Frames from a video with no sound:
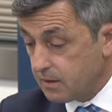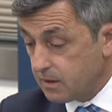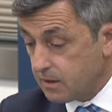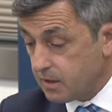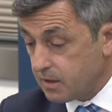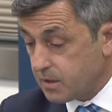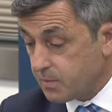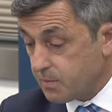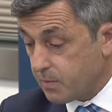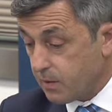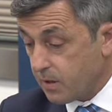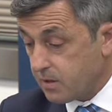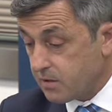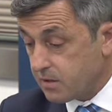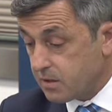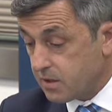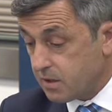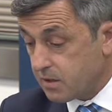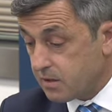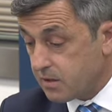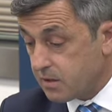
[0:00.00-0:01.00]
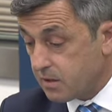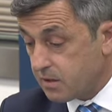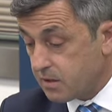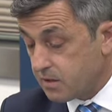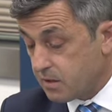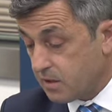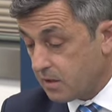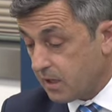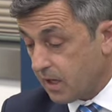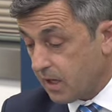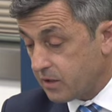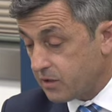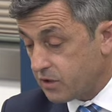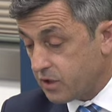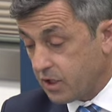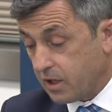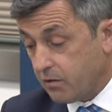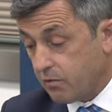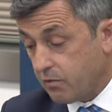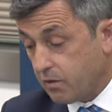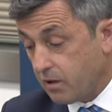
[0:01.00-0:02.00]
Its processes are
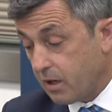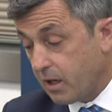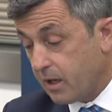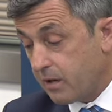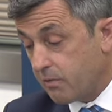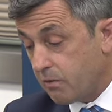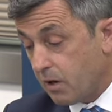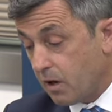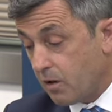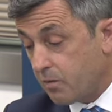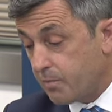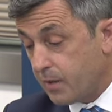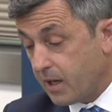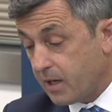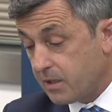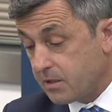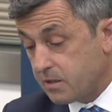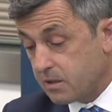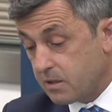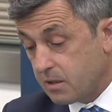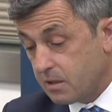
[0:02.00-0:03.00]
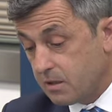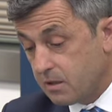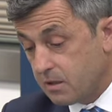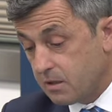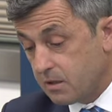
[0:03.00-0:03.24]
generally robust,